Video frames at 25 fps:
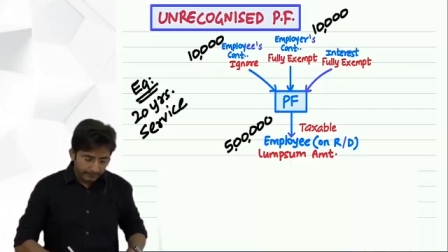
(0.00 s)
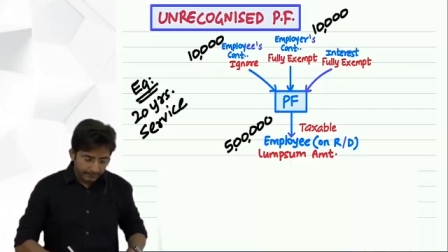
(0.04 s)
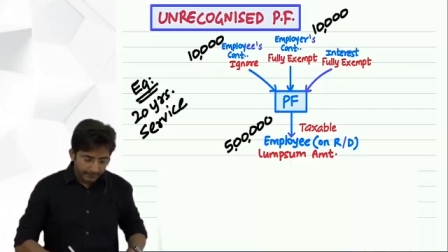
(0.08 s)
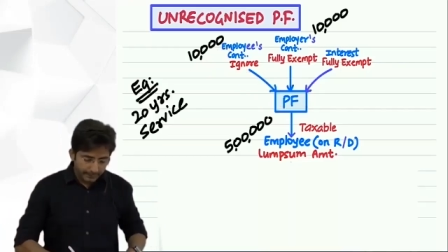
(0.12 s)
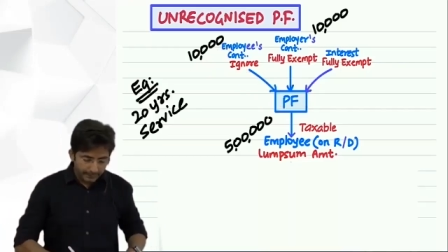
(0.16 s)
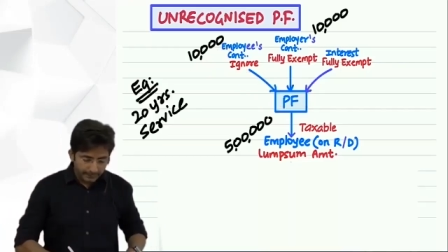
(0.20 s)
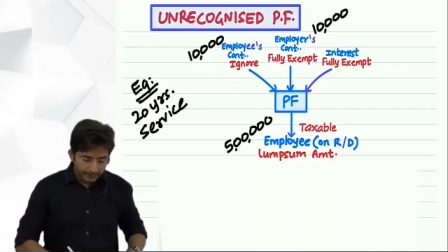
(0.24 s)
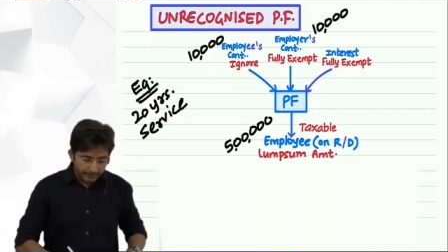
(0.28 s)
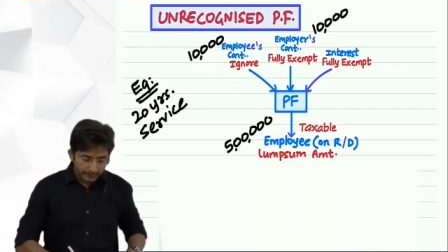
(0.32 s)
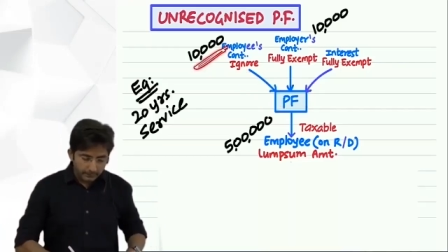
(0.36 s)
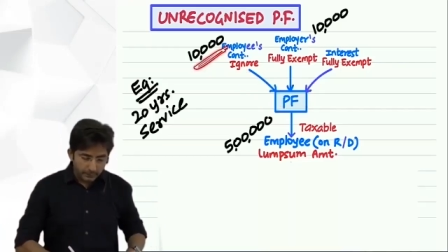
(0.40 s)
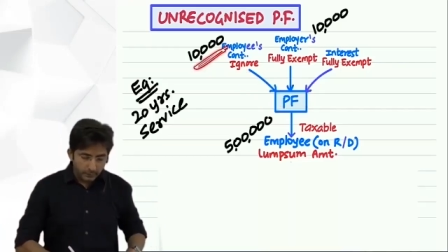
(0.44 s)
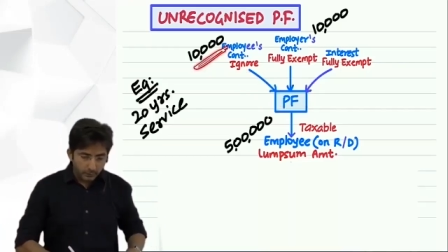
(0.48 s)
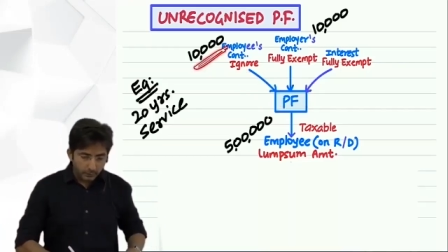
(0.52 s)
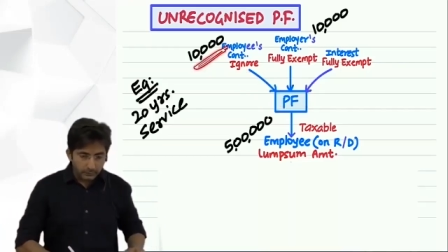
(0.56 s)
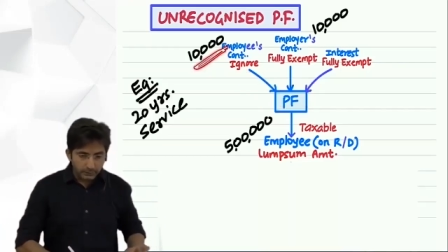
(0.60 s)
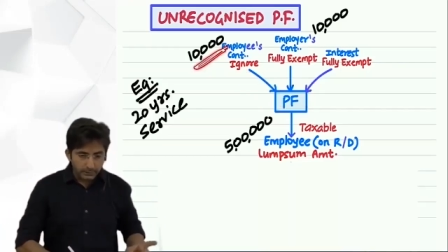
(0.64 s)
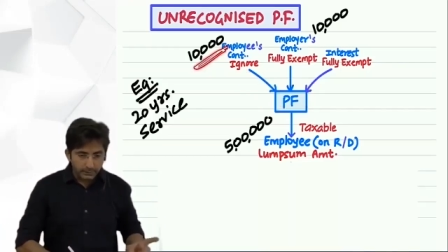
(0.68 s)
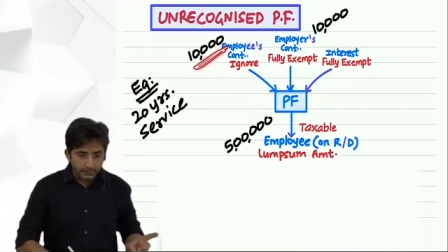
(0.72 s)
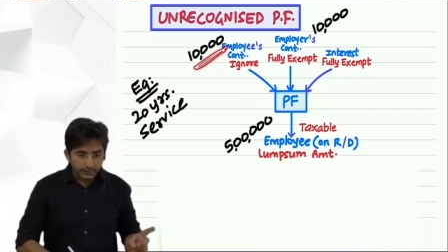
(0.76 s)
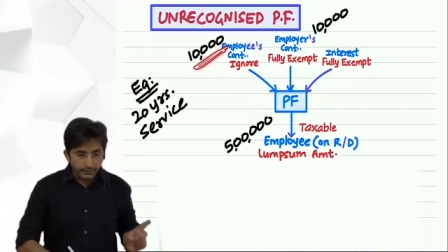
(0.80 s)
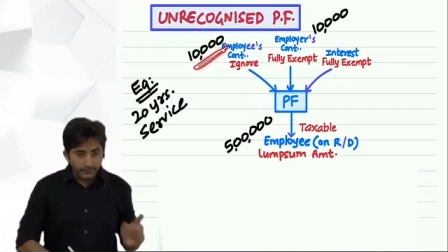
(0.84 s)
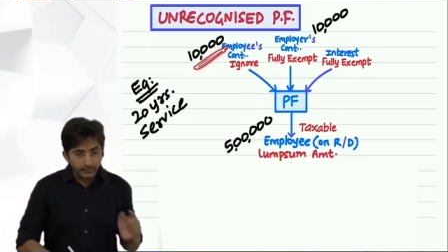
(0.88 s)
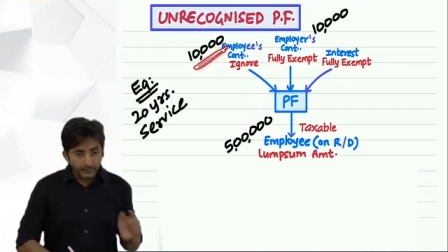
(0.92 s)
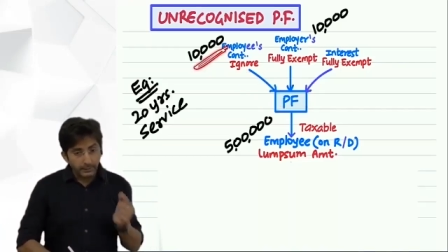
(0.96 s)

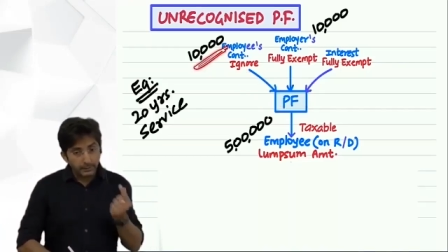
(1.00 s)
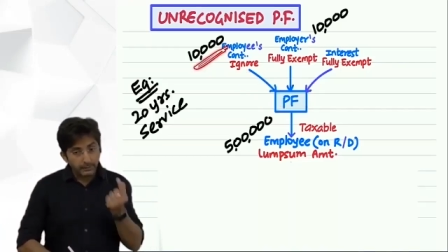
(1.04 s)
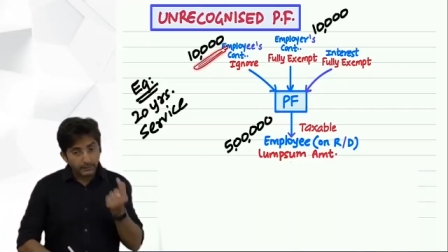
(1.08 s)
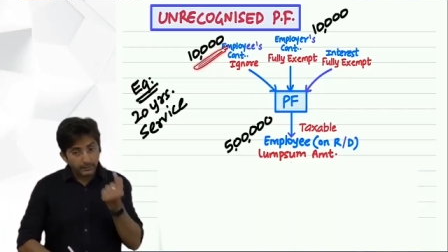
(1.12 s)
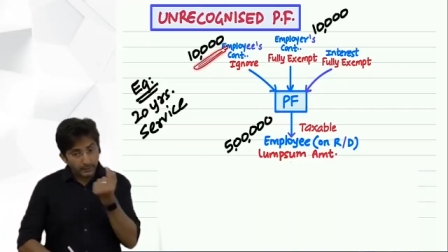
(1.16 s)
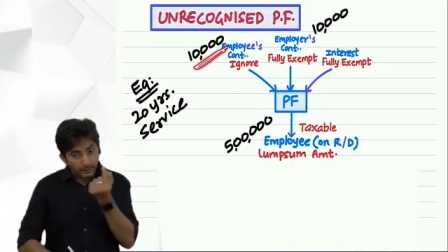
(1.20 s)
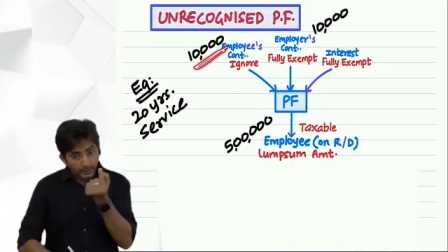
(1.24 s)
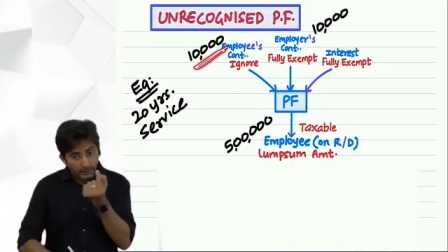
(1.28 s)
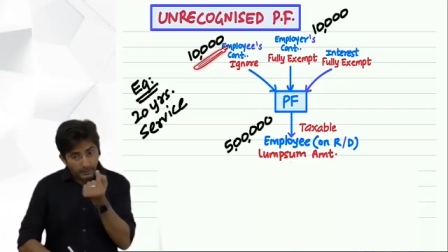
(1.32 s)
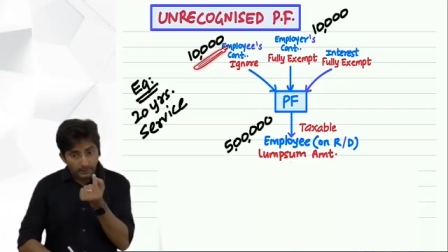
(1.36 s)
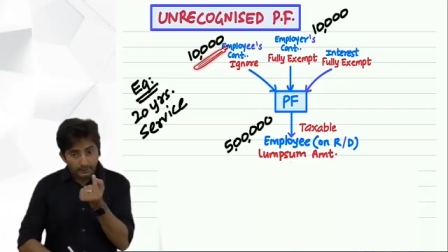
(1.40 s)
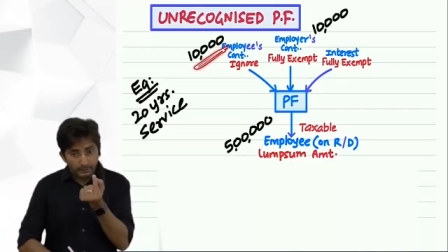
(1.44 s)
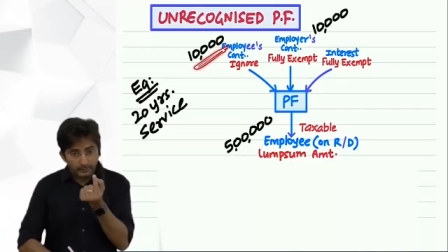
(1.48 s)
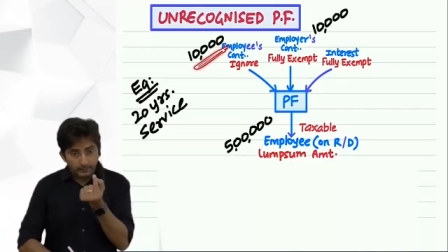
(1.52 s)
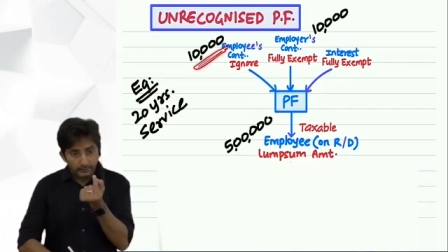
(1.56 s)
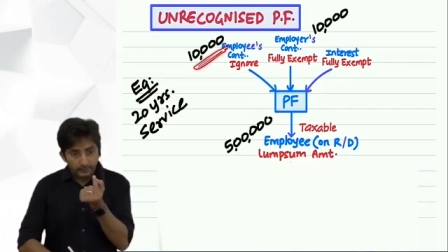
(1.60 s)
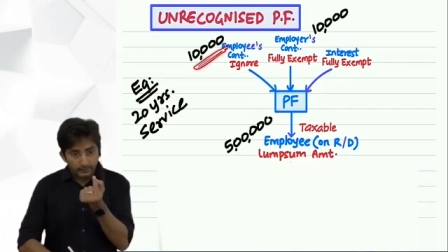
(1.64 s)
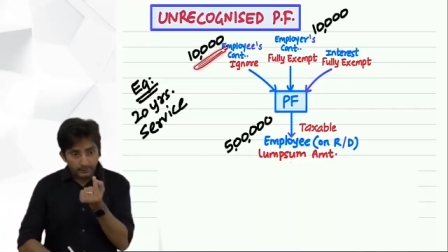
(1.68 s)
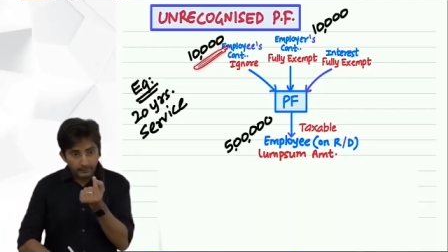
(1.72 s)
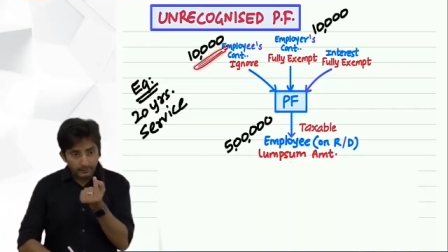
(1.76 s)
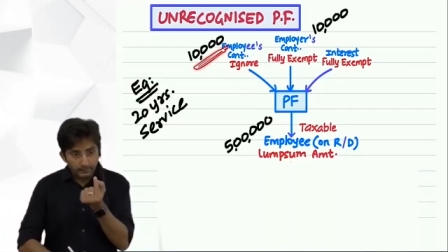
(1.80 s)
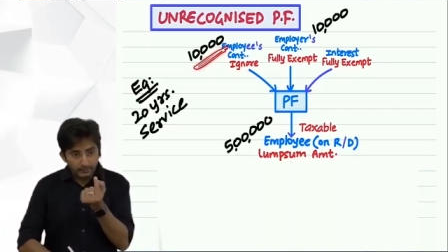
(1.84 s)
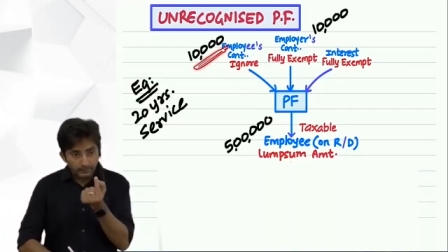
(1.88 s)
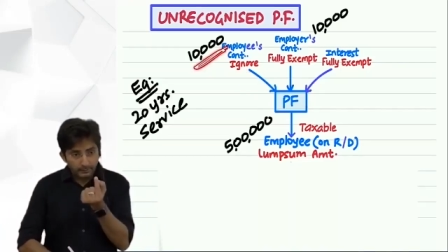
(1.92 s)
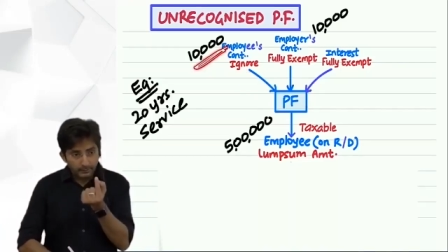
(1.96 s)
10,000 in a year.